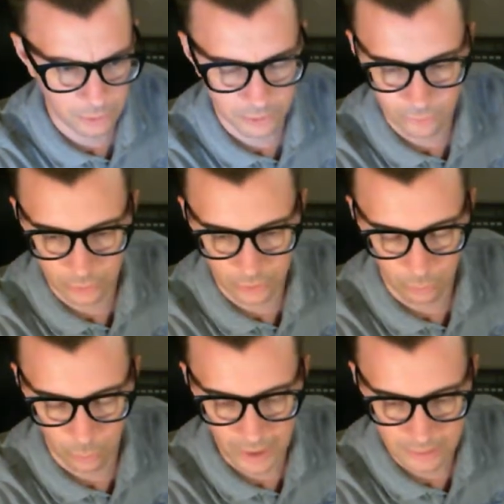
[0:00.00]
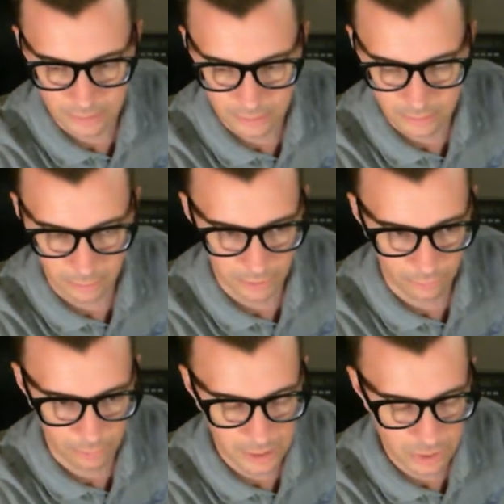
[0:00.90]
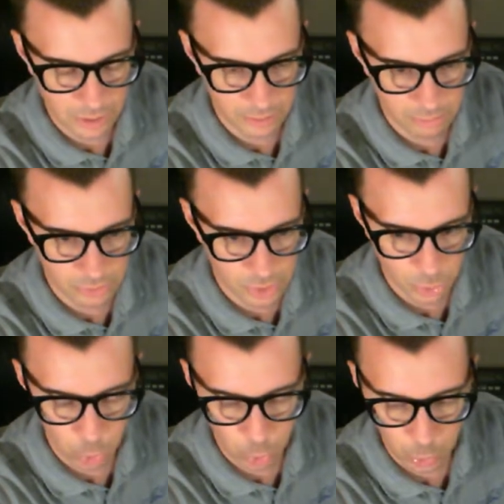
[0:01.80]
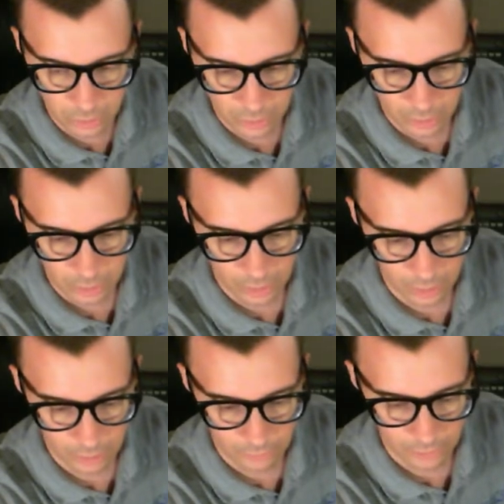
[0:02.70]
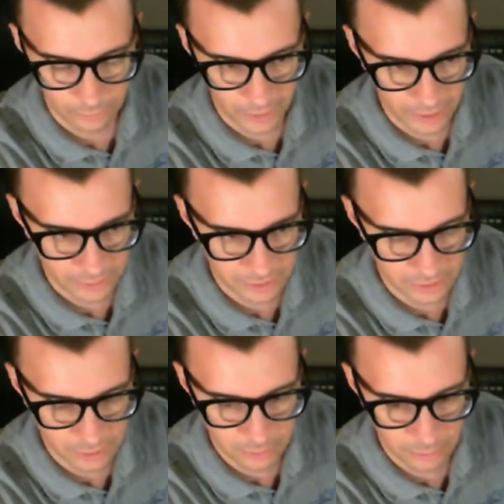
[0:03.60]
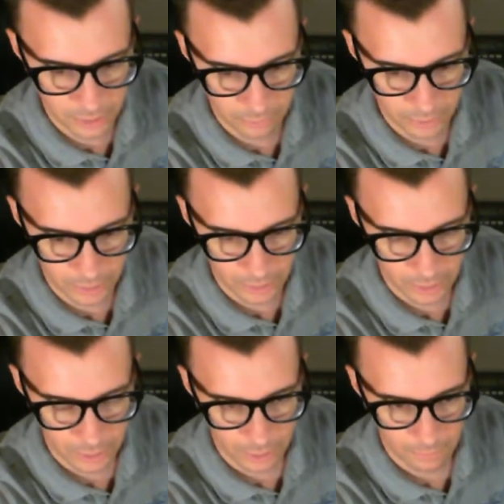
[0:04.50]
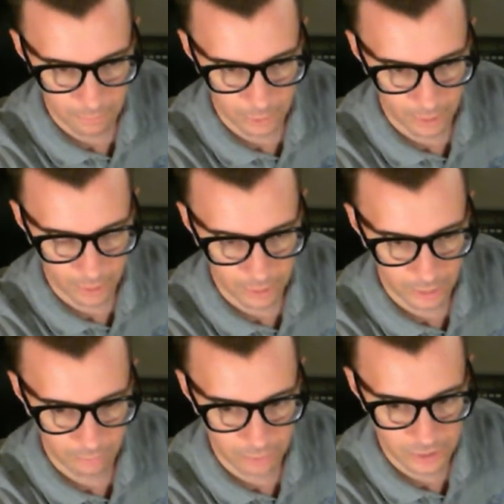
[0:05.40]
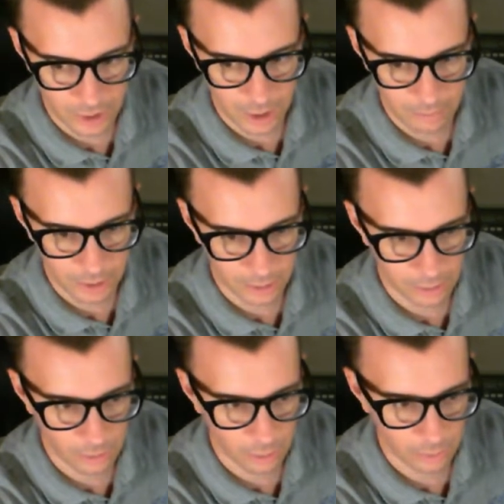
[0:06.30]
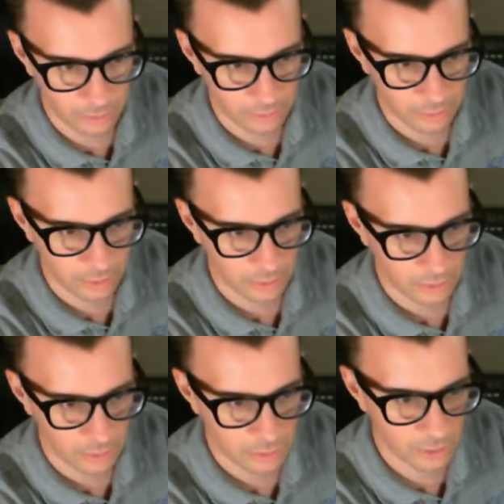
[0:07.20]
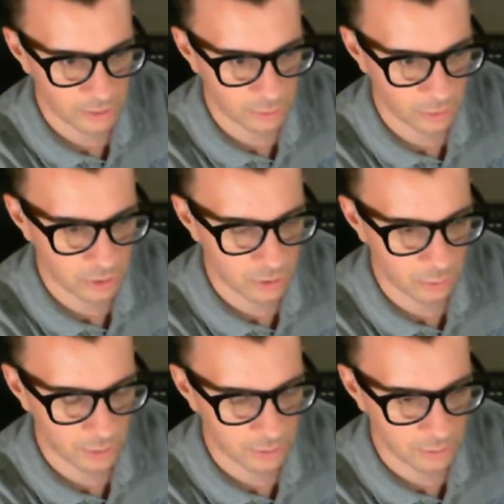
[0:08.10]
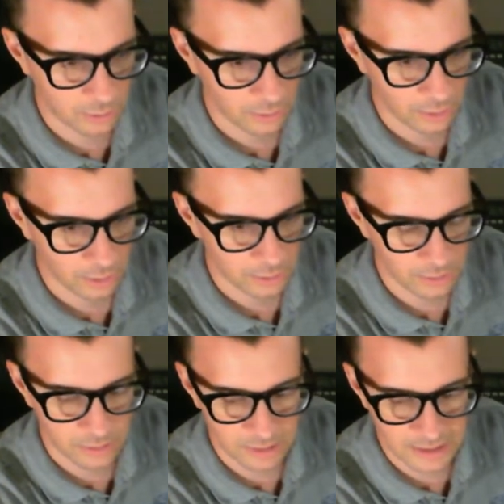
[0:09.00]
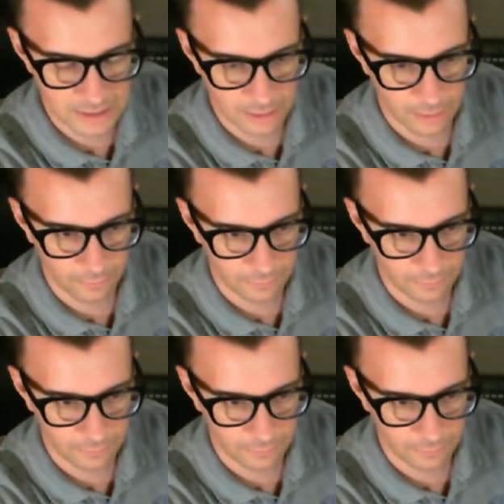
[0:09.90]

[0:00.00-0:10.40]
for it to write some information to for the file system and everything. But every time I go and try and switch to it to see if